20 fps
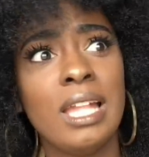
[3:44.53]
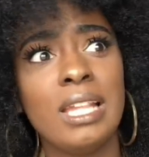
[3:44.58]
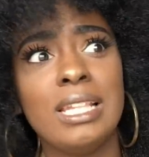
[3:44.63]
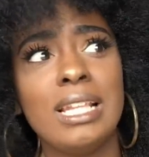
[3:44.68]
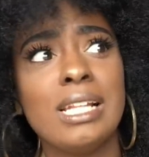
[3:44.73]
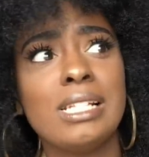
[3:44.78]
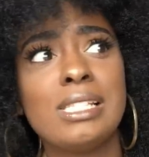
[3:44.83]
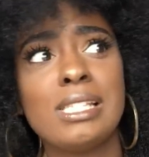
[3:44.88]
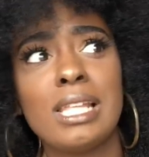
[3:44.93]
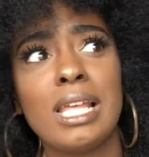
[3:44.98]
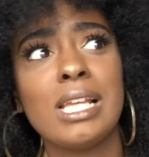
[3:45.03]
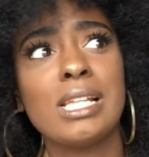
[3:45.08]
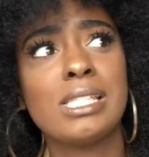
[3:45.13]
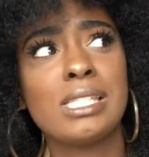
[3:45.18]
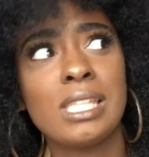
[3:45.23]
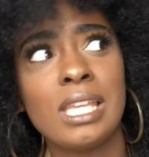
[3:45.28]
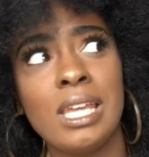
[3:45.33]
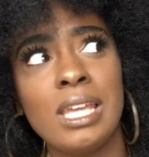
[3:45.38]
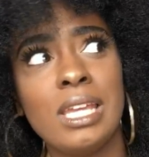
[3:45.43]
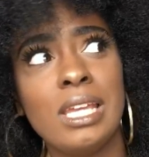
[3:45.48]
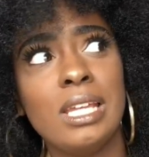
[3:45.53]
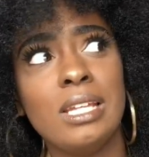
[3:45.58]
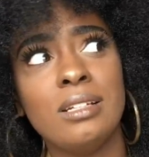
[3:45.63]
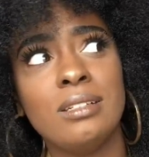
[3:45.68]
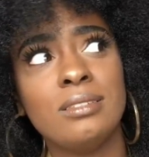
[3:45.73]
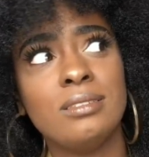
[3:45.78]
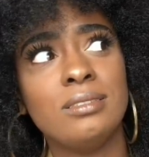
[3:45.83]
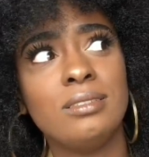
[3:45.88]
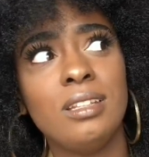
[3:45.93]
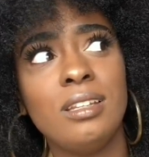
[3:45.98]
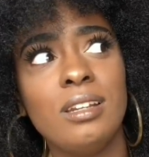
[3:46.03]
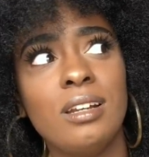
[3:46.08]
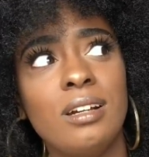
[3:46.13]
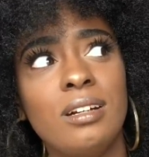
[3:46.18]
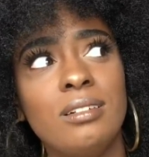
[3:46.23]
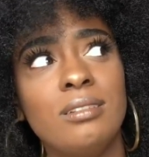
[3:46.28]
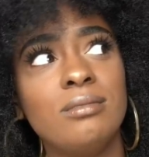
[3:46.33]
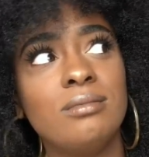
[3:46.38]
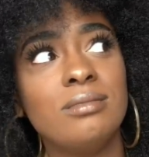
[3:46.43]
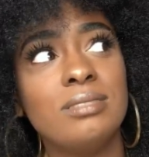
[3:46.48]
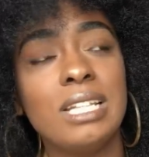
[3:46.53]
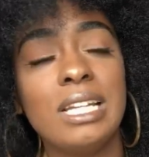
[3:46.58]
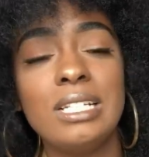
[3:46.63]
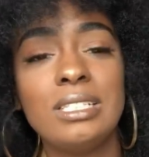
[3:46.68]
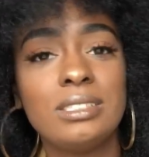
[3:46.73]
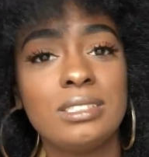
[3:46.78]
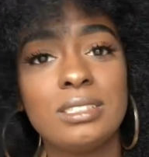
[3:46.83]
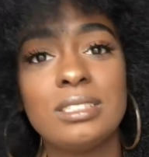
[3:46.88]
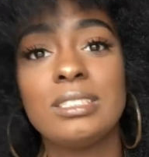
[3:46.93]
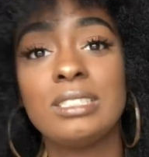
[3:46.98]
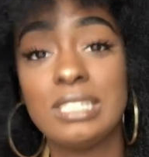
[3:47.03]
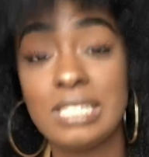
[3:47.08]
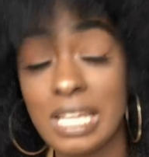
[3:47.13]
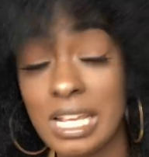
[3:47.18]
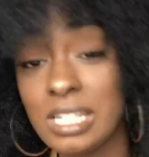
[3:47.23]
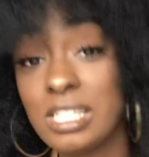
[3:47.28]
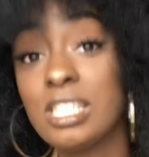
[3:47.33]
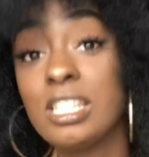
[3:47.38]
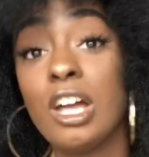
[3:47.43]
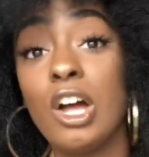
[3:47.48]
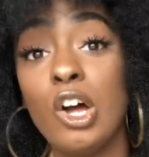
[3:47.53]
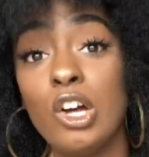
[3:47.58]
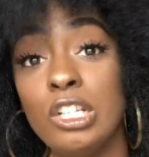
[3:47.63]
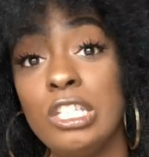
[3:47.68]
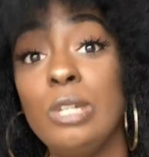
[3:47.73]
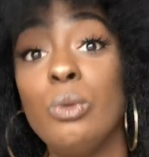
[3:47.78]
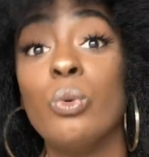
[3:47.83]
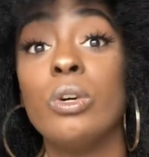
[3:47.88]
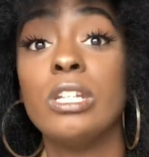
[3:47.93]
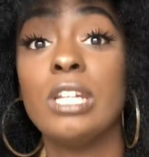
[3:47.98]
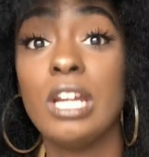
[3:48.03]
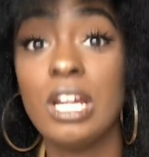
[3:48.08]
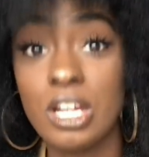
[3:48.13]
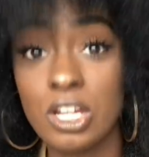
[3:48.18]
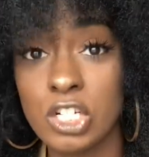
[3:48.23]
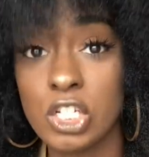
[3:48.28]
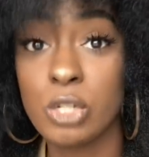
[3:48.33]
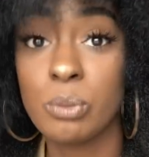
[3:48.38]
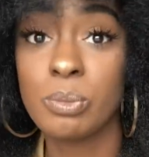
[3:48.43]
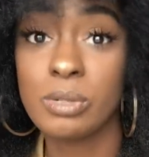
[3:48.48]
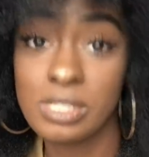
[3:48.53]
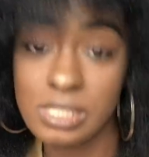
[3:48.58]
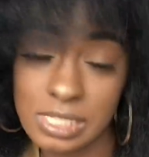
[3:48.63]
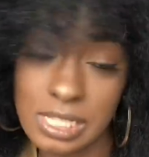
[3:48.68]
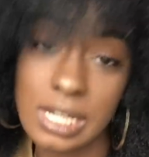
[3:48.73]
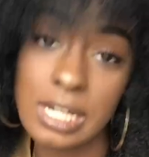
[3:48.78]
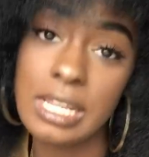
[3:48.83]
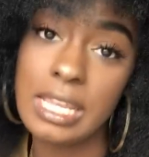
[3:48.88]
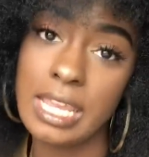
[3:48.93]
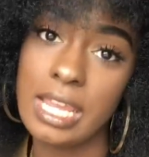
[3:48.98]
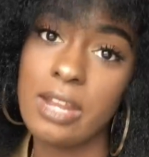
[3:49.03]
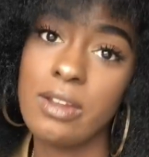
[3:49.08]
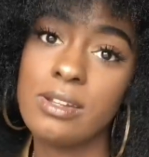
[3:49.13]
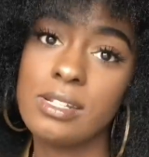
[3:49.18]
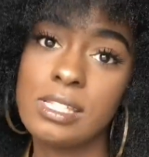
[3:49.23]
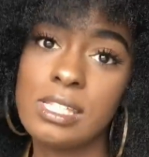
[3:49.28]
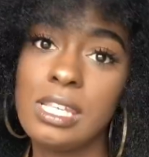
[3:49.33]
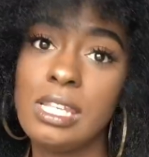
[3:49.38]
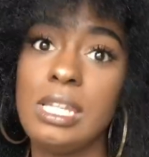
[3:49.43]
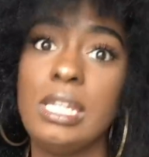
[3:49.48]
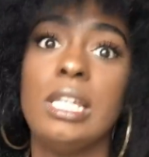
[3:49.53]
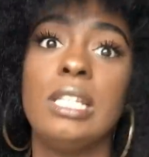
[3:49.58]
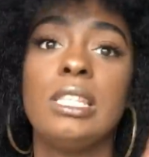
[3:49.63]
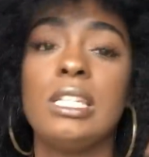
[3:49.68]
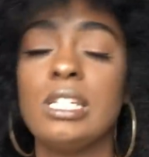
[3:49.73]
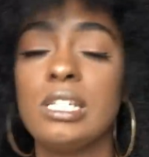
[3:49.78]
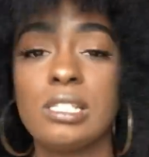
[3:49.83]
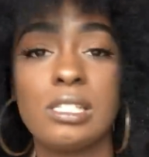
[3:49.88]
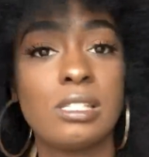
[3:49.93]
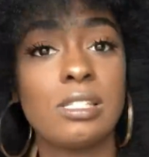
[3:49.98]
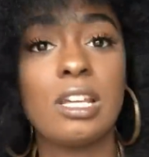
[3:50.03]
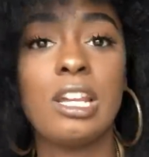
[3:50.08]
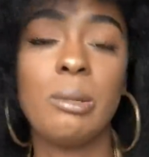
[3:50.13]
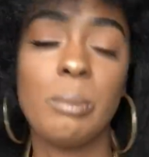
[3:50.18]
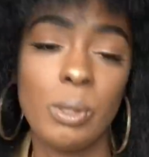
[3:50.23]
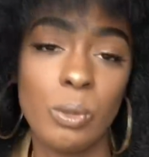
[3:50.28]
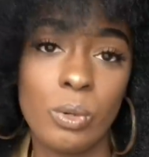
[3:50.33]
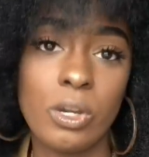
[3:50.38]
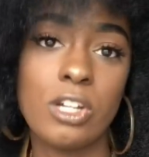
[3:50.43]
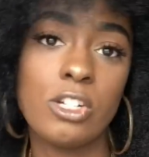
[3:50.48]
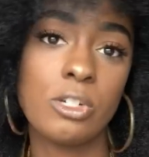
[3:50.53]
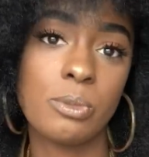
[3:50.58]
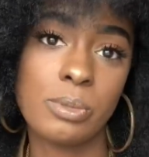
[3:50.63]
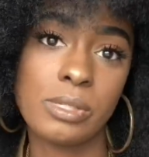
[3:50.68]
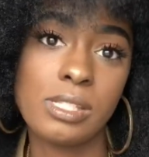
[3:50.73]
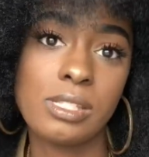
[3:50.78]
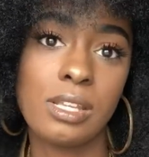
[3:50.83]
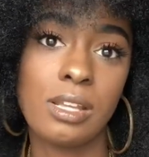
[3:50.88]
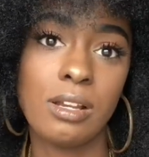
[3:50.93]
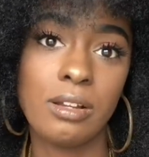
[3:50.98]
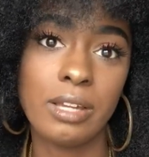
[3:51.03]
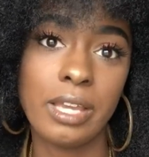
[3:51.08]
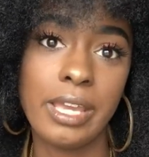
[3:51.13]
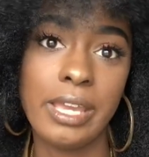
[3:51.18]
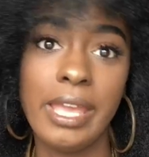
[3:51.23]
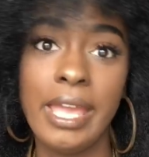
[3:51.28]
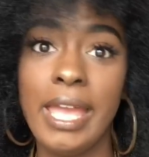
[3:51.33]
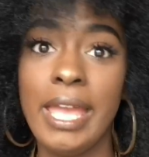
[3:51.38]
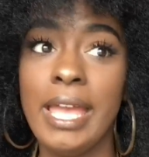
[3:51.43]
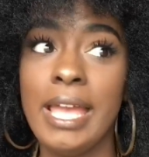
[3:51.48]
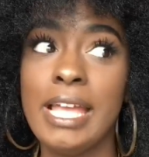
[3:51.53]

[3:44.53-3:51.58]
That's like saying, you know, that's the only 100% guarantee. Nothing else is going to be 100%, okay?